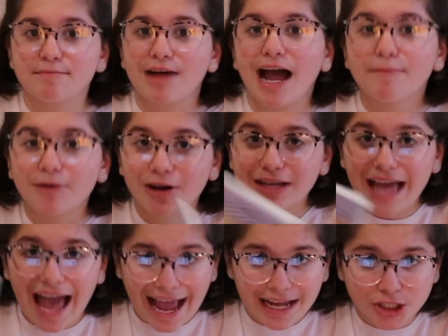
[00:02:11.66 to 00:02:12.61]
my
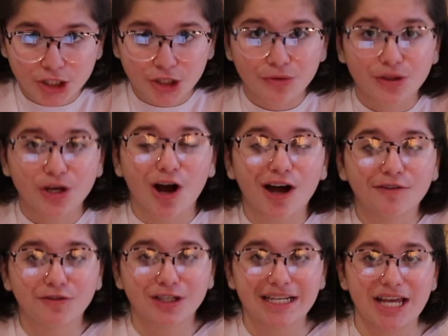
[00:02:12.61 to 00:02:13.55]
book, Act 2, the
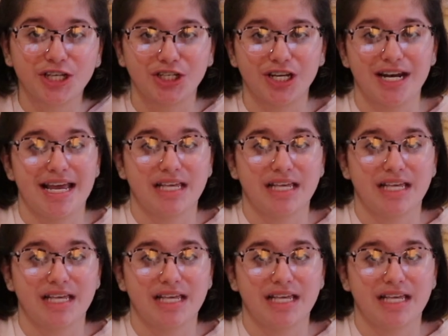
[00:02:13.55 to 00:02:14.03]
confrontation,